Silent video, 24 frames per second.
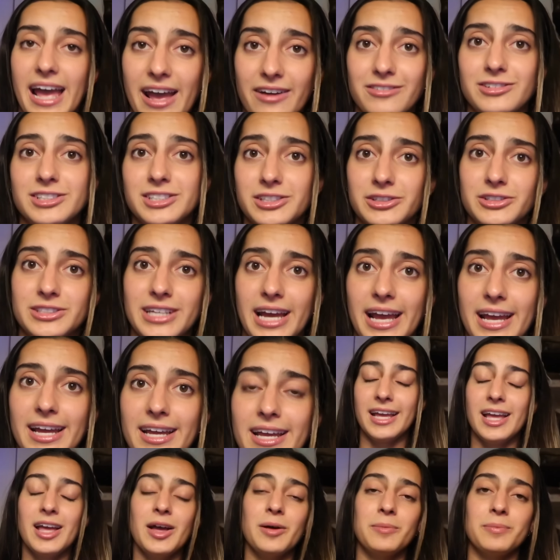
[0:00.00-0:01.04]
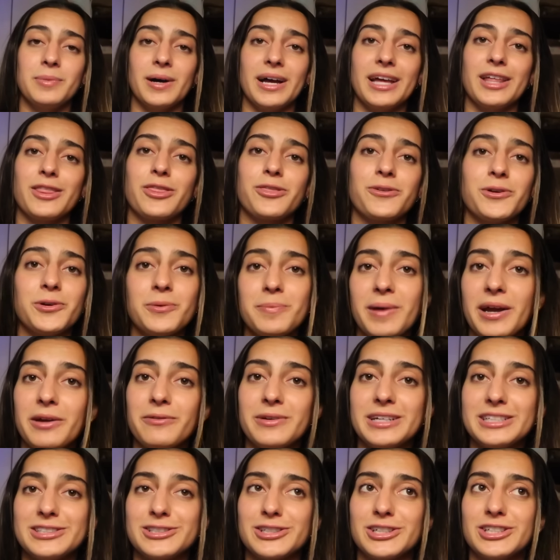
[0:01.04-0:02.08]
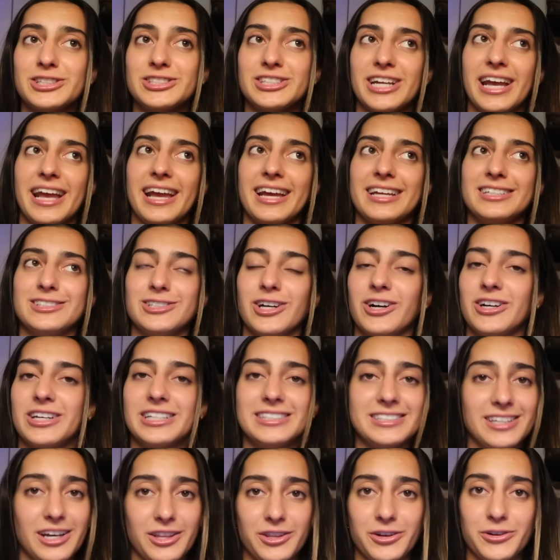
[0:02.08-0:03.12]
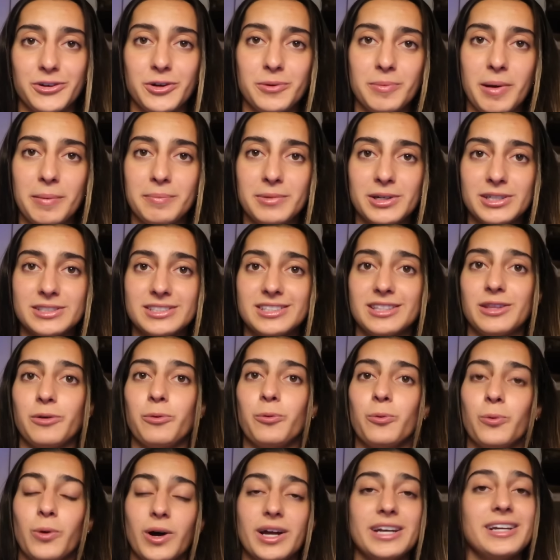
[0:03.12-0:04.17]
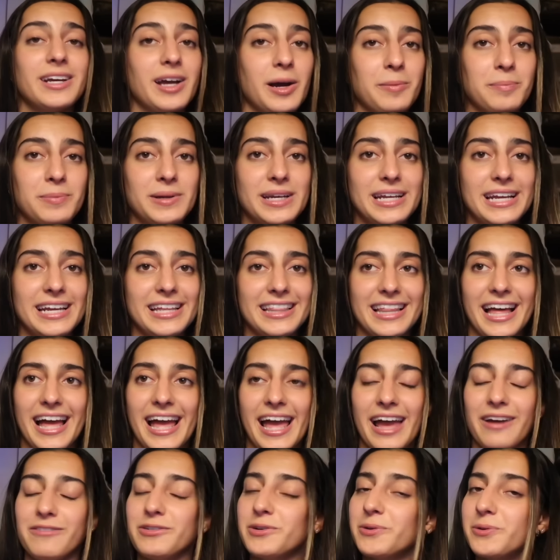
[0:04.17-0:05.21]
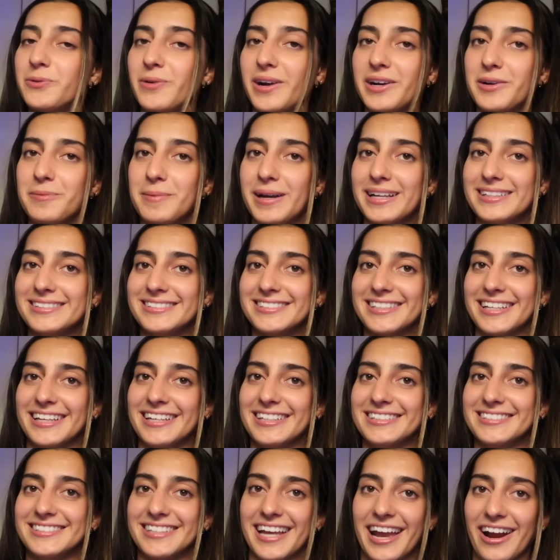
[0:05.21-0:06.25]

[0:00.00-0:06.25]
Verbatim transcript: every single day. But through my research and talking to other crew members, the one company that everyone recommends is